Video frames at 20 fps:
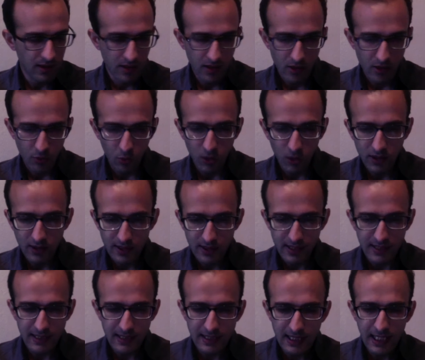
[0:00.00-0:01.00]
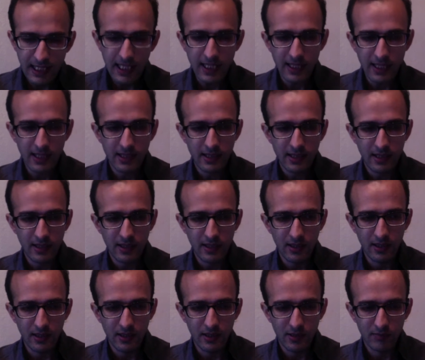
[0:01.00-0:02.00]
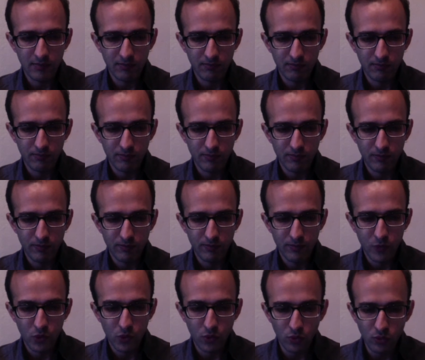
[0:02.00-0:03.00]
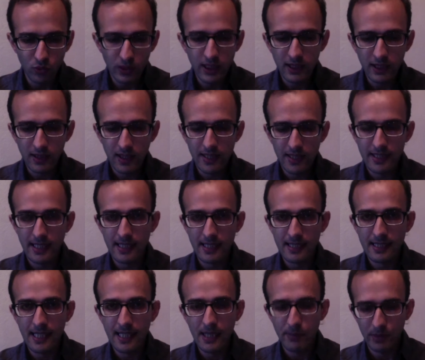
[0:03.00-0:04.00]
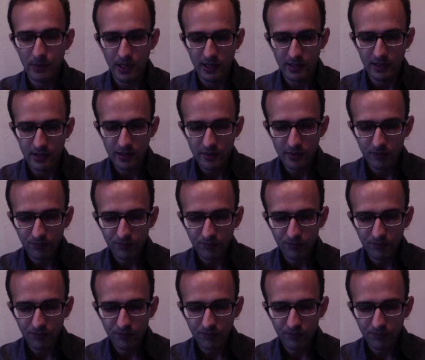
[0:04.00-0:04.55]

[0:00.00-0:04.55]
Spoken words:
what does it take to realize a sapient?